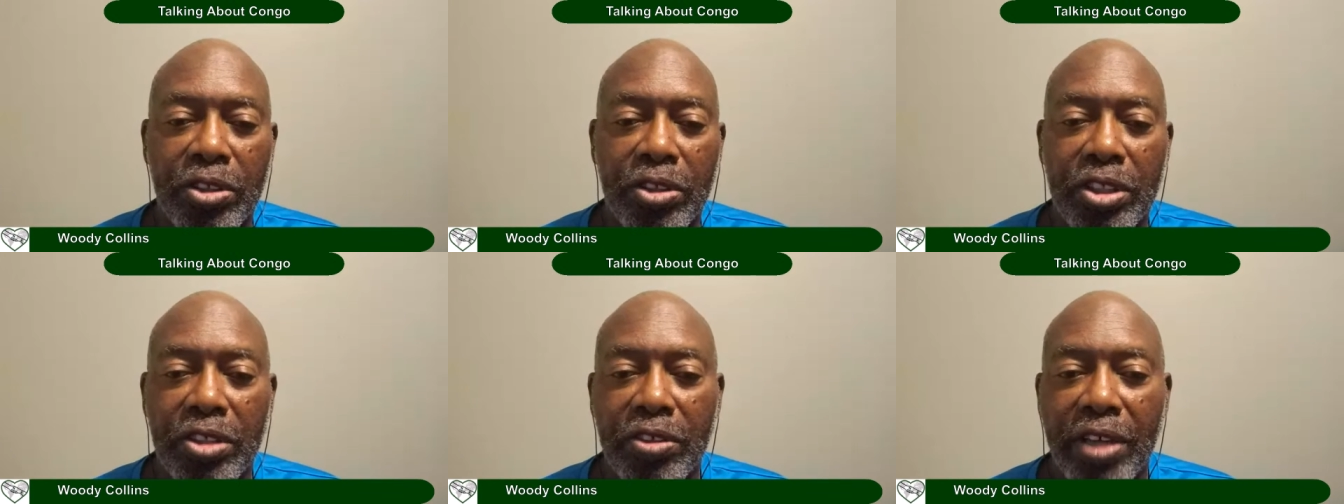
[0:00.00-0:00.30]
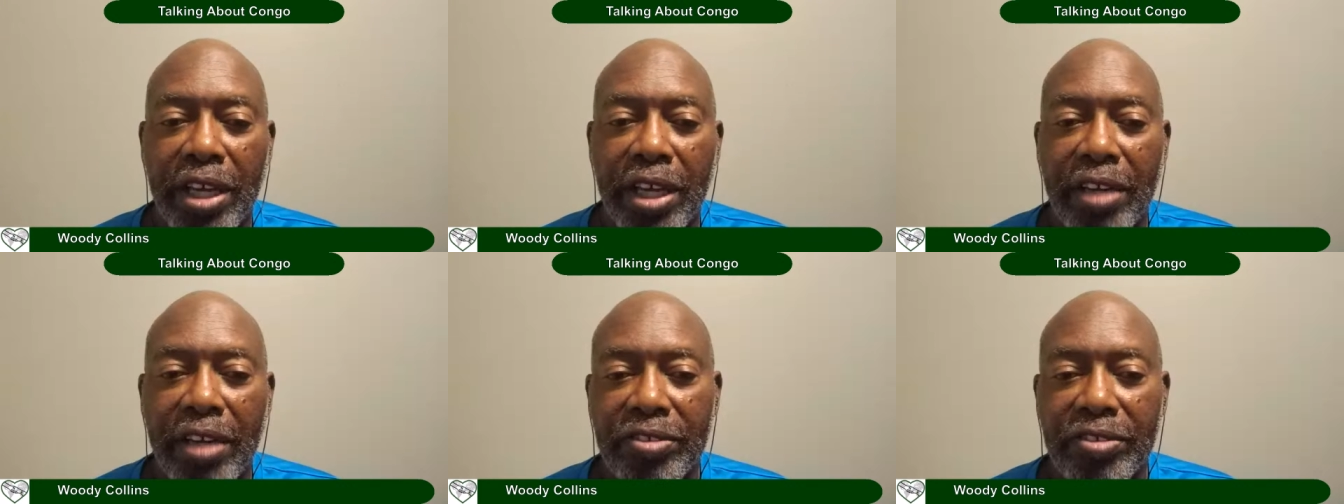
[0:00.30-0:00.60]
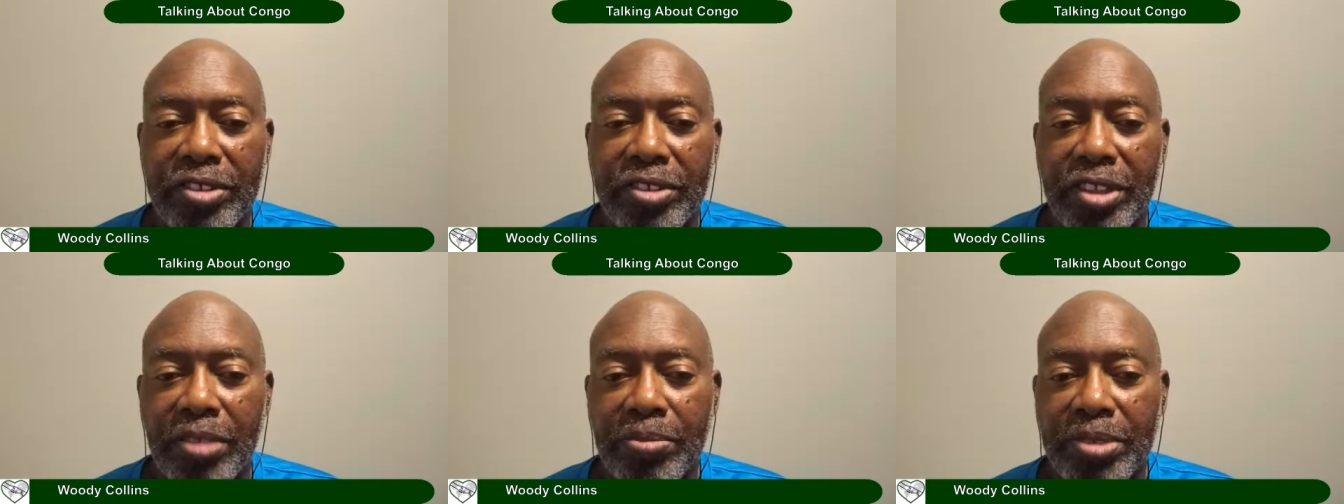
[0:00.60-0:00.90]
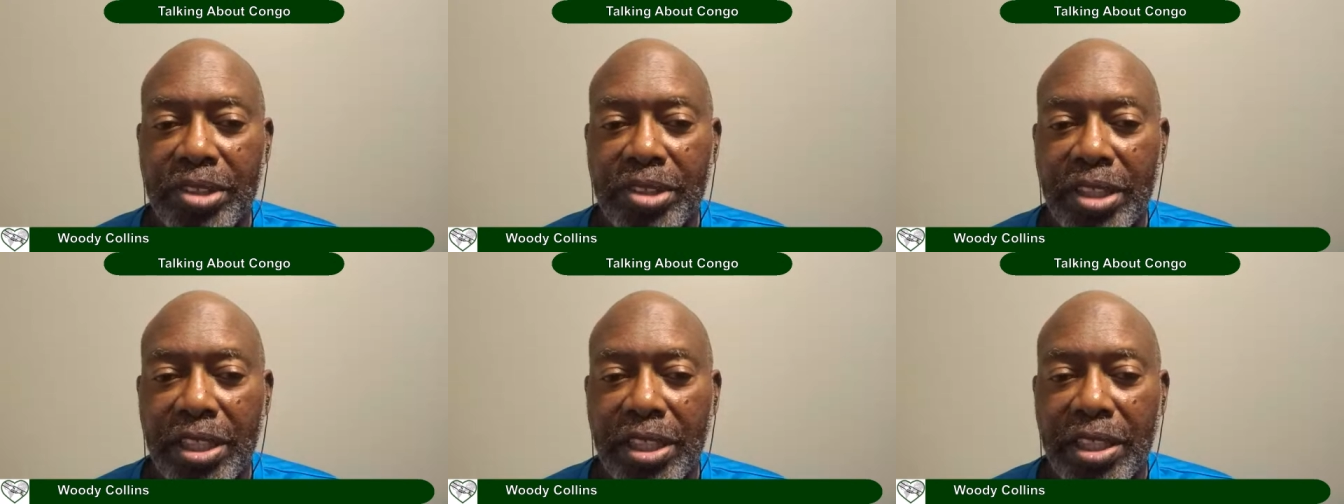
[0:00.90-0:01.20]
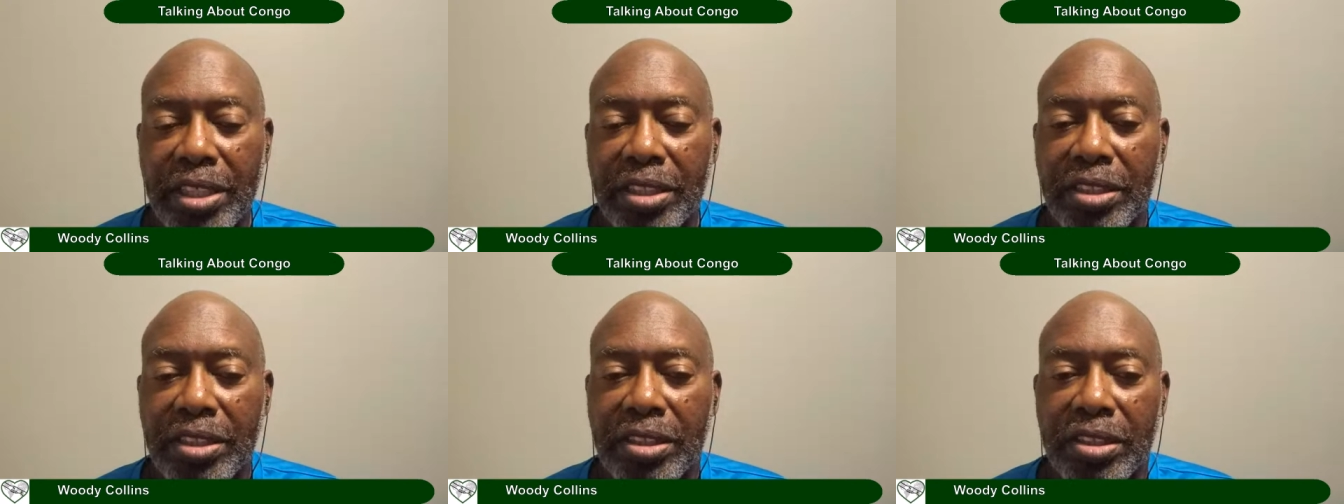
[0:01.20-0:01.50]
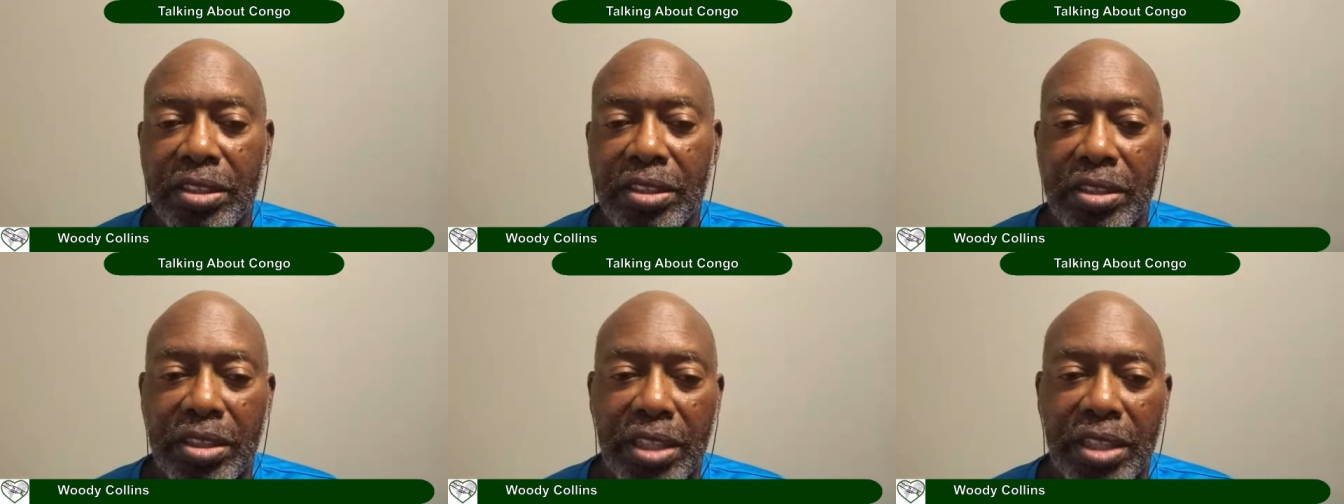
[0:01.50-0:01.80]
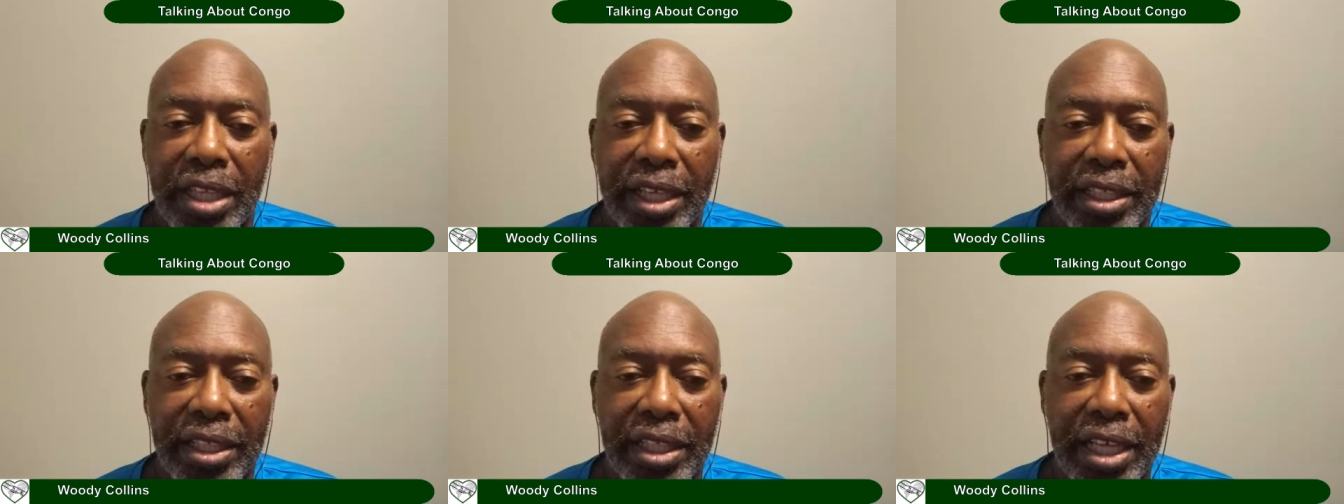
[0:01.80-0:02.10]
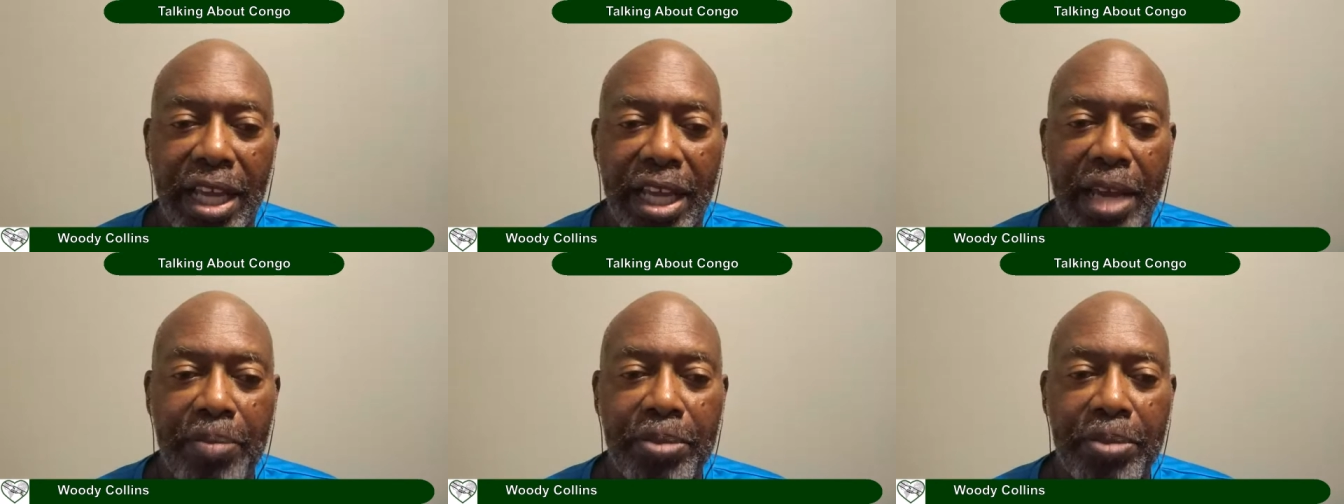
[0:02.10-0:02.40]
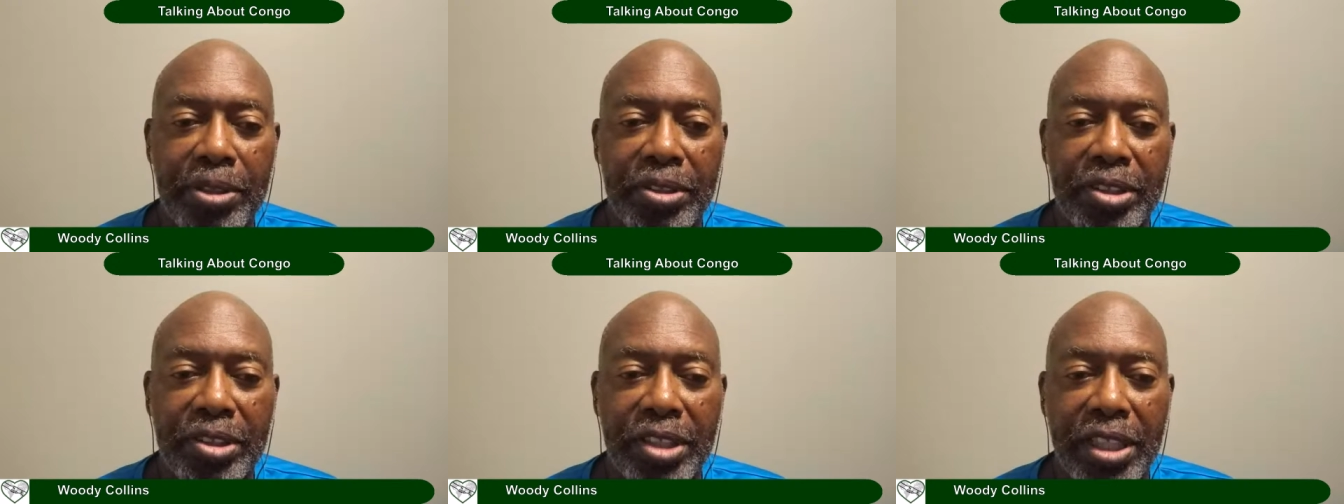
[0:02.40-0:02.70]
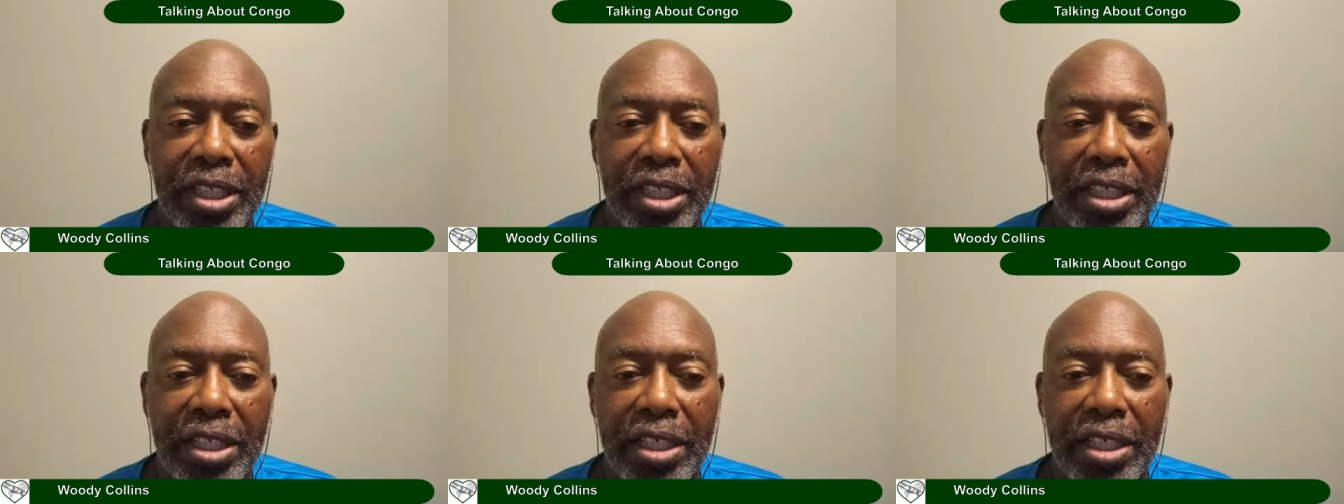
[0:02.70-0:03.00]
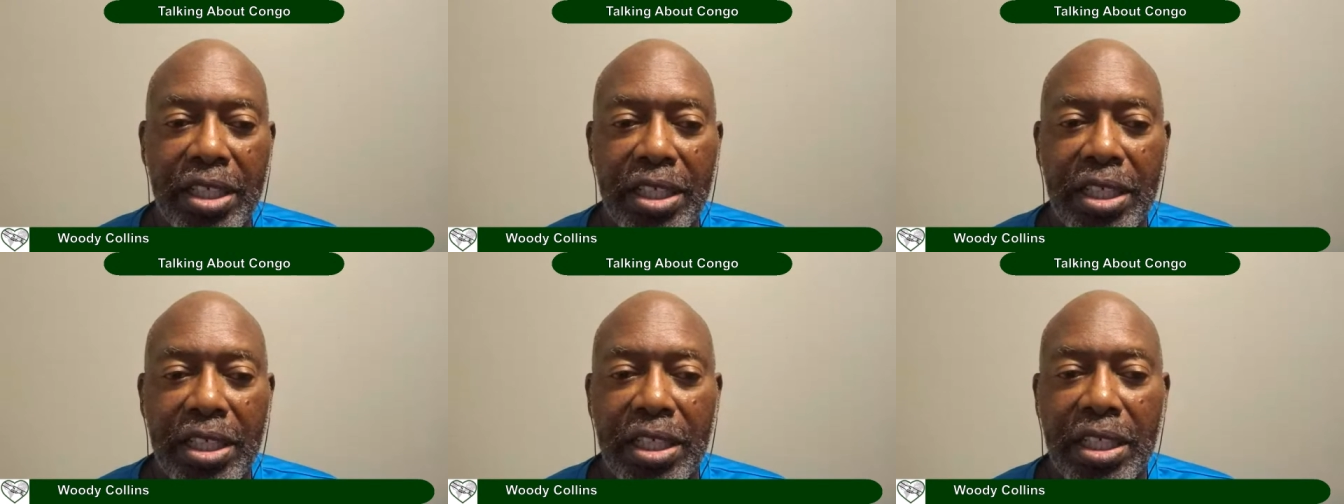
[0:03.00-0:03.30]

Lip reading: you have some cities, like the capital city,